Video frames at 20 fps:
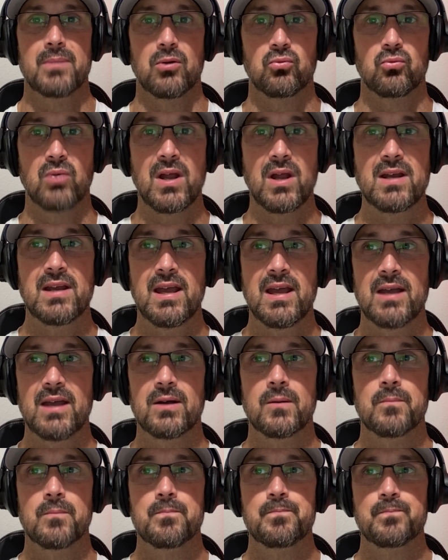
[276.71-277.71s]
But right
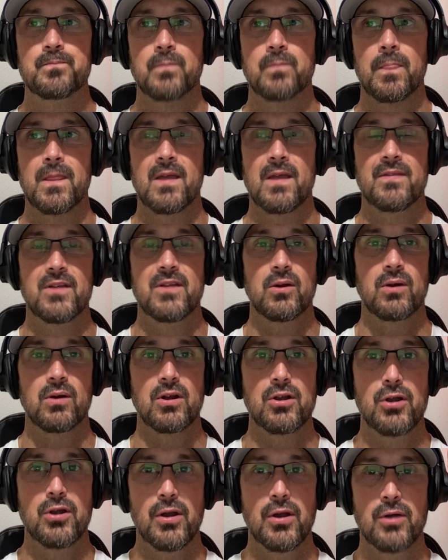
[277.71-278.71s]
now,
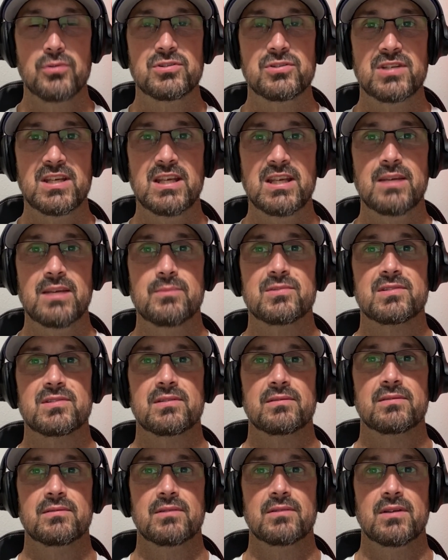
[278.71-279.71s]
there are no
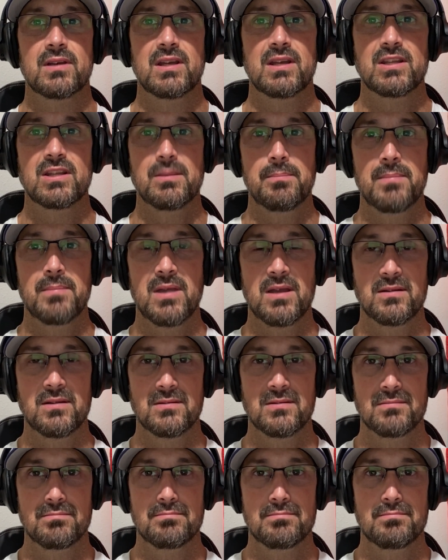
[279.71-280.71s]
teams in
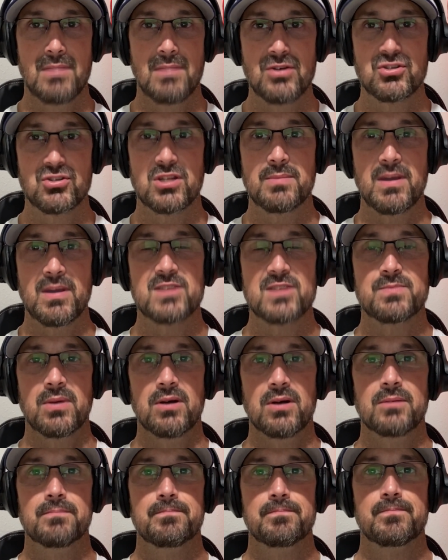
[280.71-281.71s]
Major League
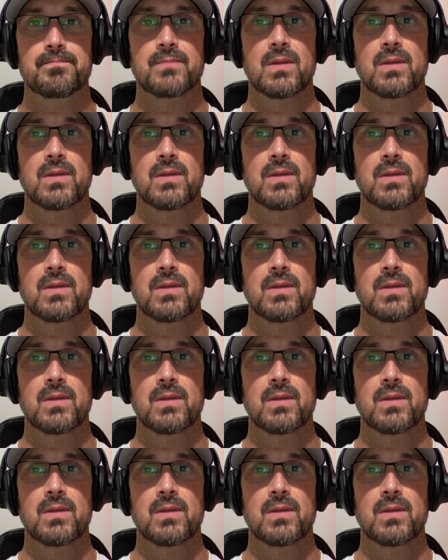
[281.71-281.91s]
Baseball